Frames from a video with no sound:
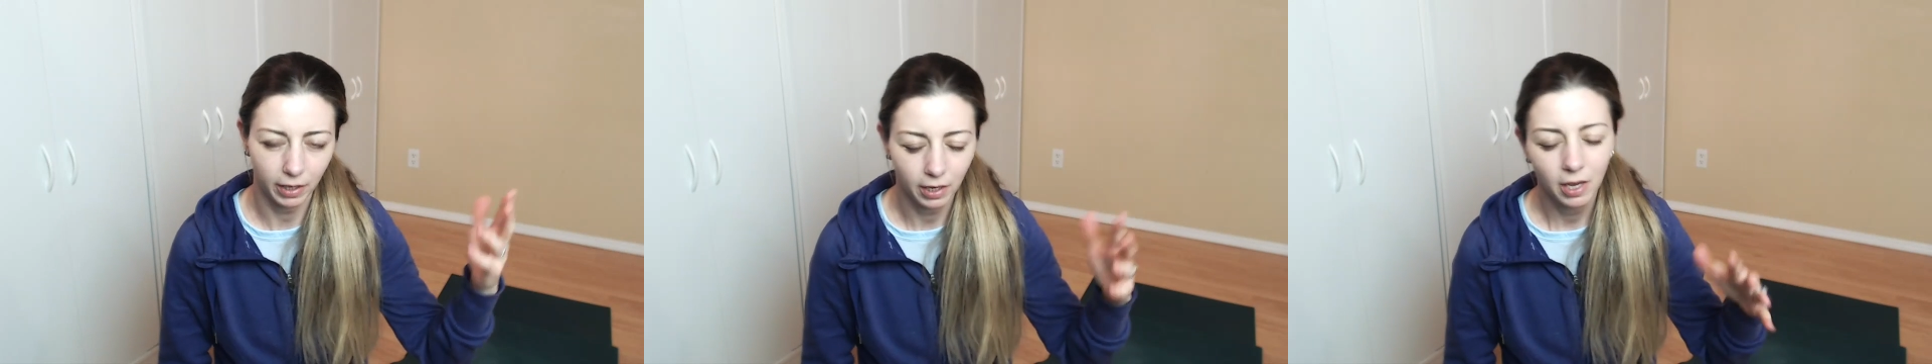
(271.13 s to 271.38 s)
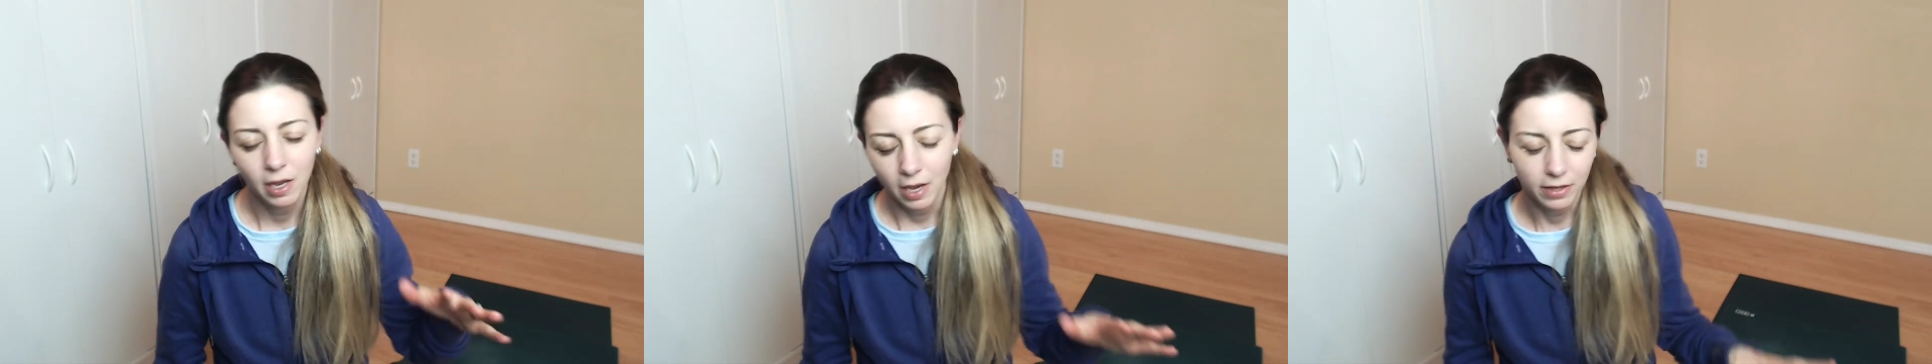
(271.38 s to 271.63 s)
And
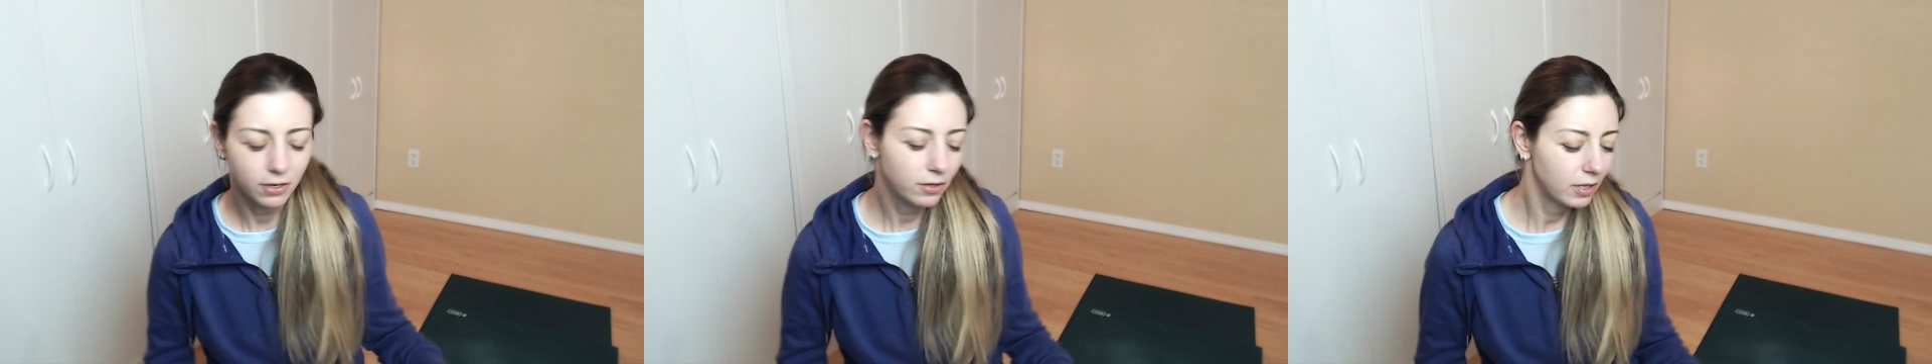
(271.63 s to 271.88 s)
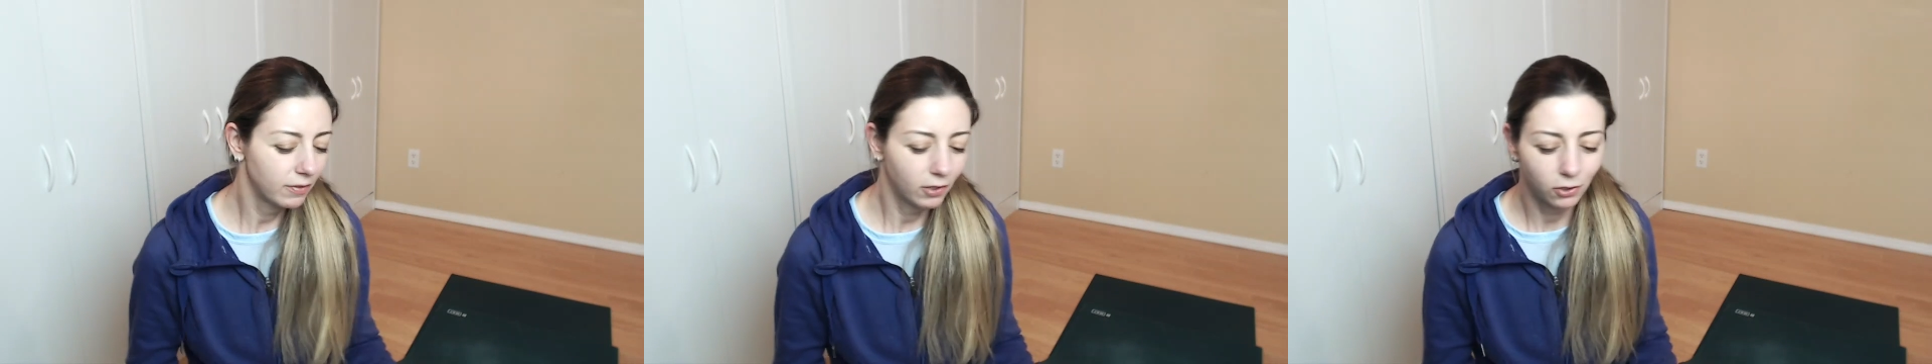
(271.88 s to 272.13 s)
then you
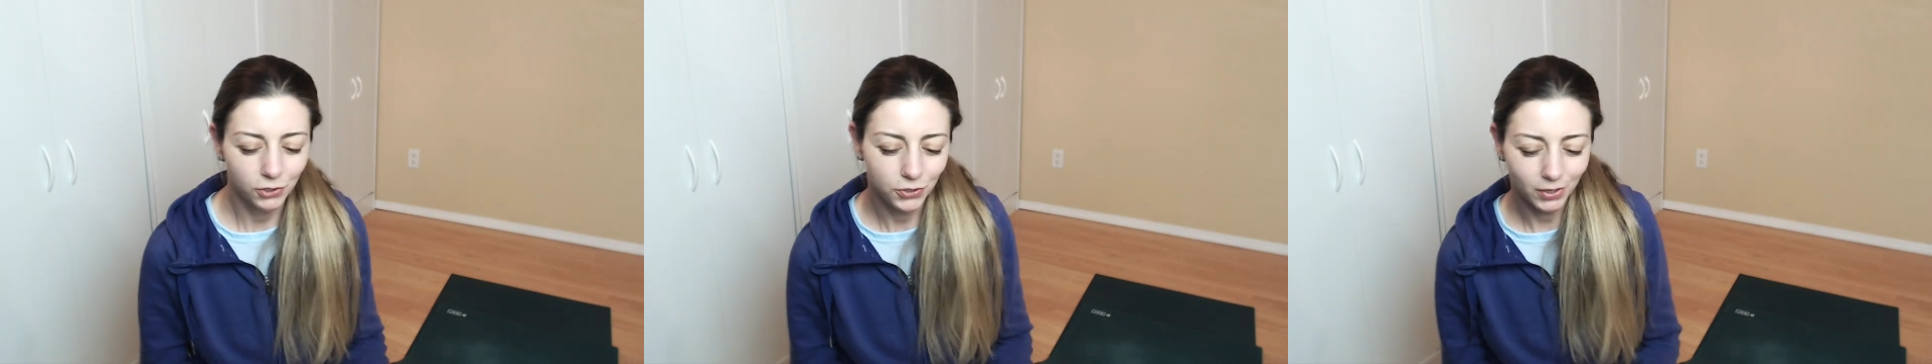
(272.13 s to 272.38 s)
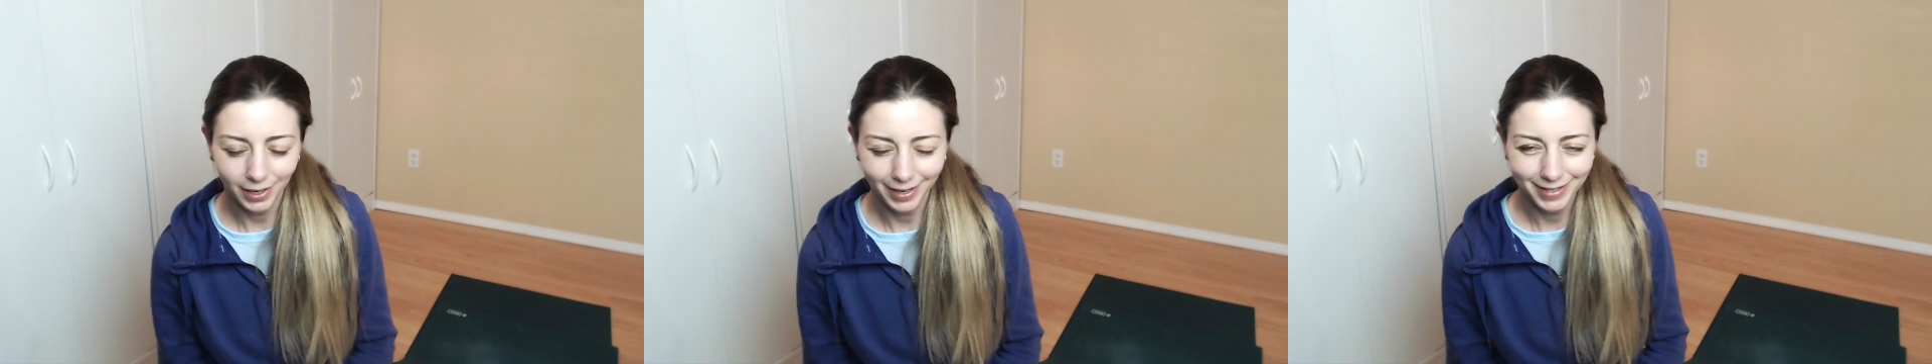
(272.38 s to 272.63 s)
can even close
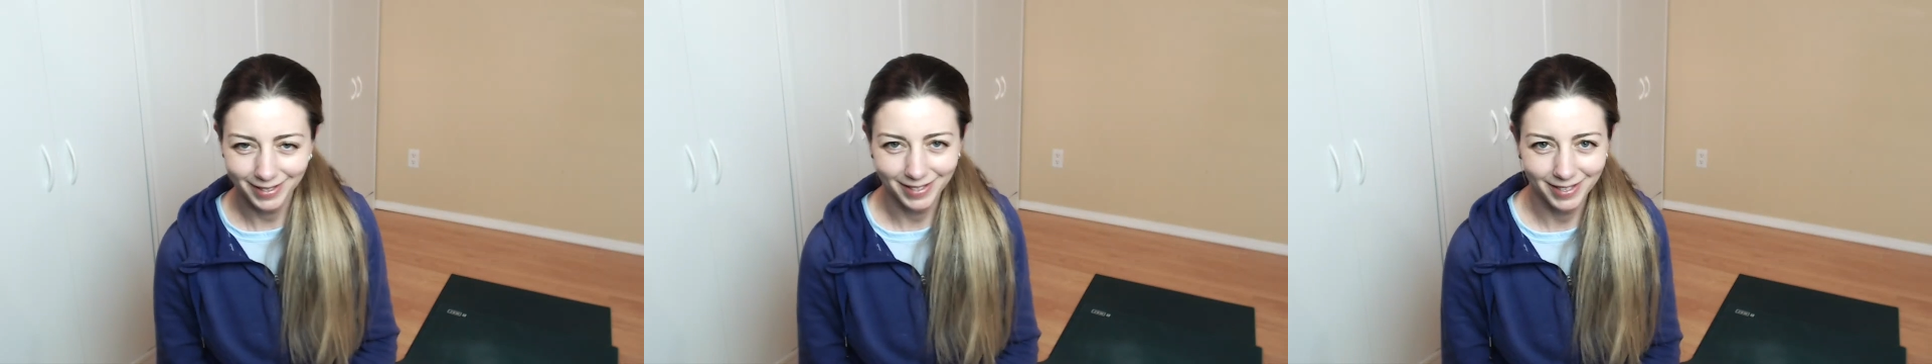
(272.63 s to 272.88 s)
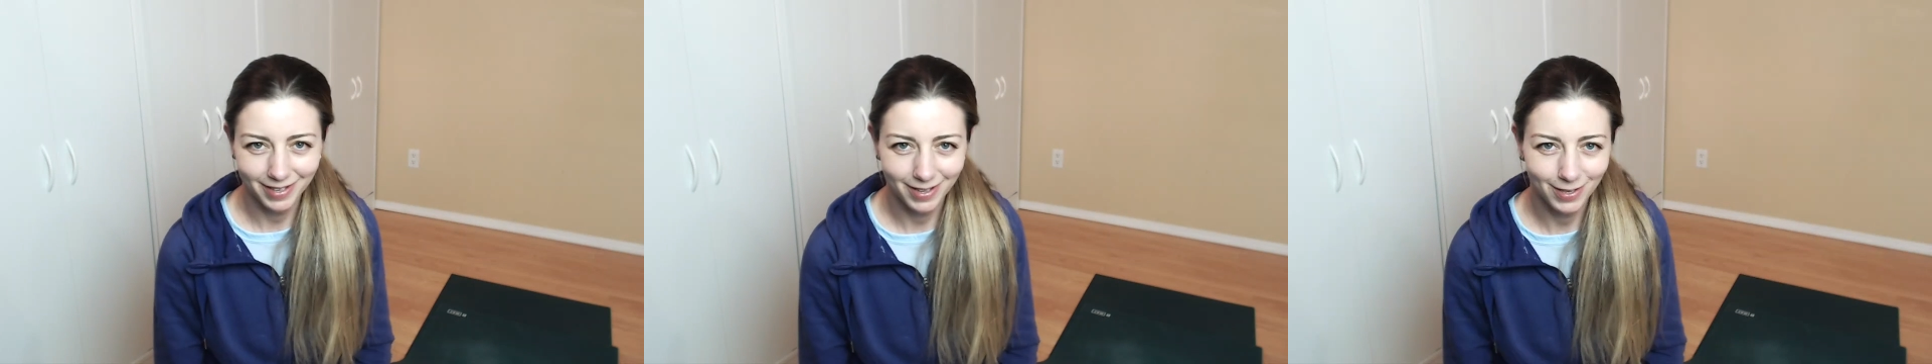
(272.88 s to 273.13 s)
your eyes and
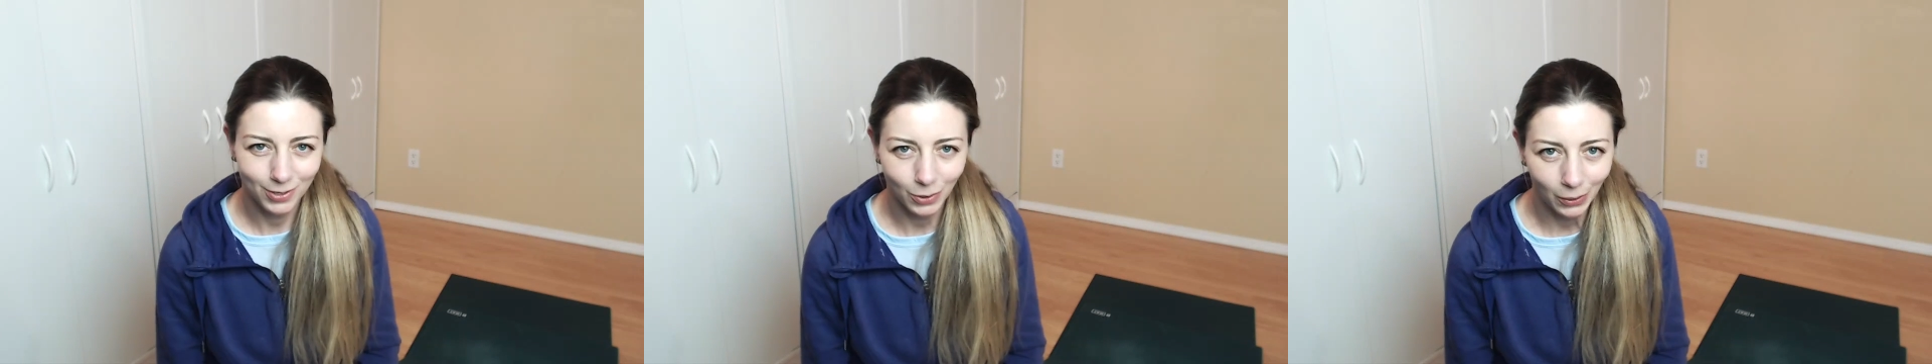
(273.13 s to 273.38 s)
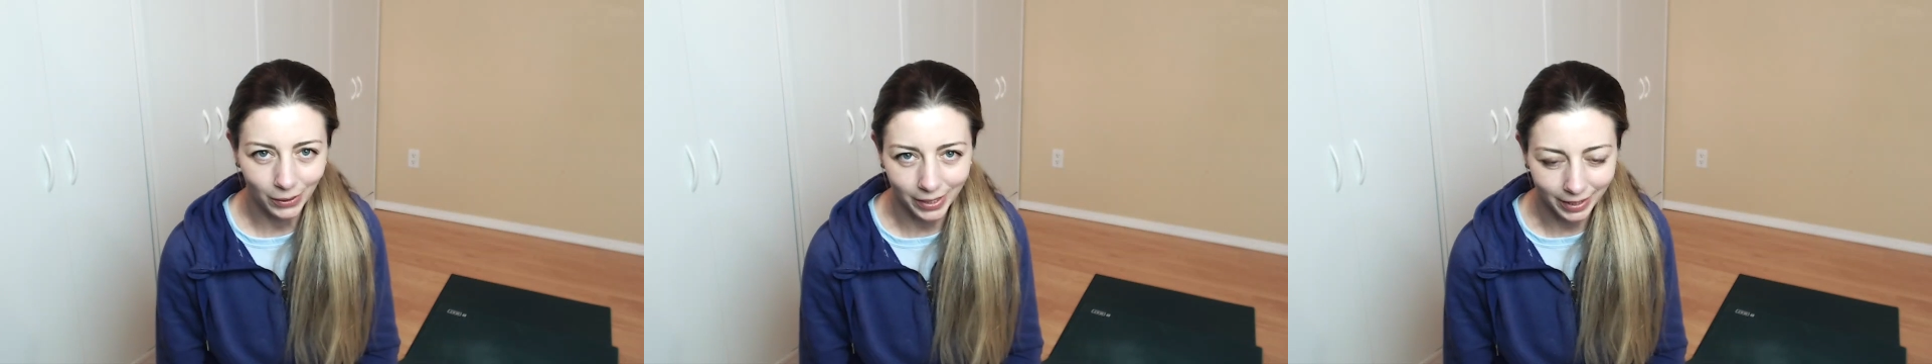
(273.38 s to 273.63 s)
listen to the
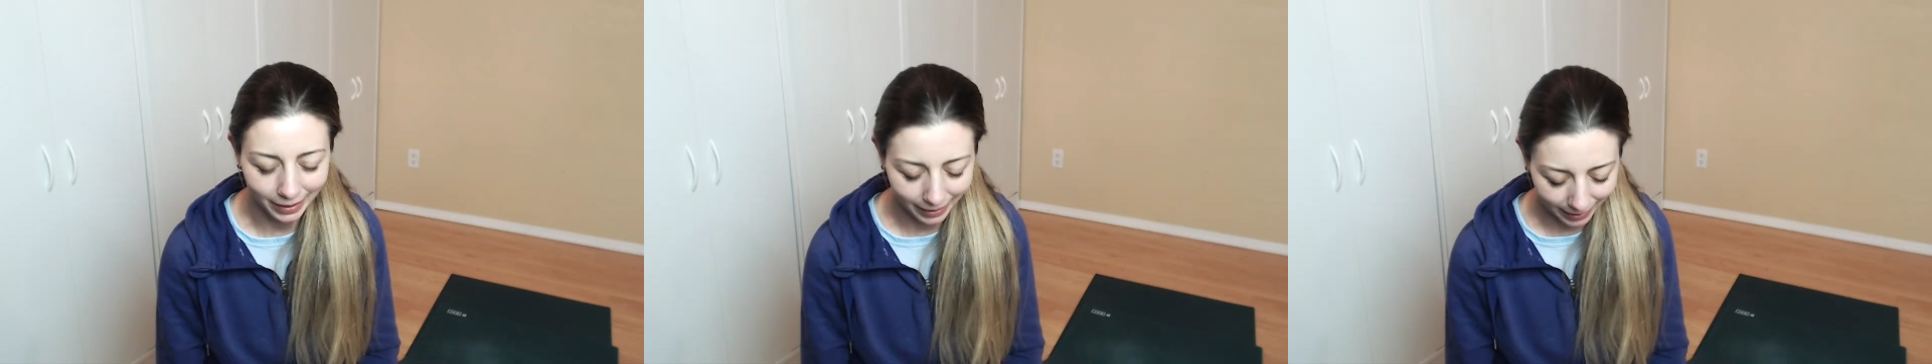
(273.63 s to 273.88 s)
story.